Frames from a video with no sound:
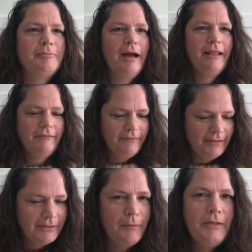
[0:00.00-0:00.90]
smiley
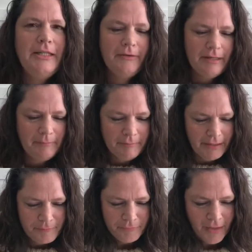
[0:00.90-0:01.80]
face, I would do it.
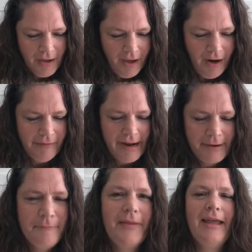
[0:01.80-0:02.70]
But all
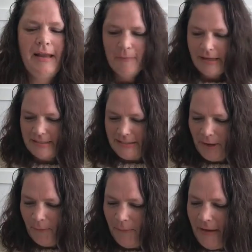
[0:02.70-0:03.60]
right. Anyway,
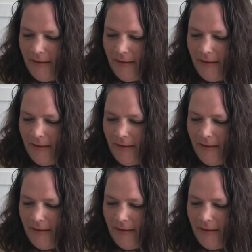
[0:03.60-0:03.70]
so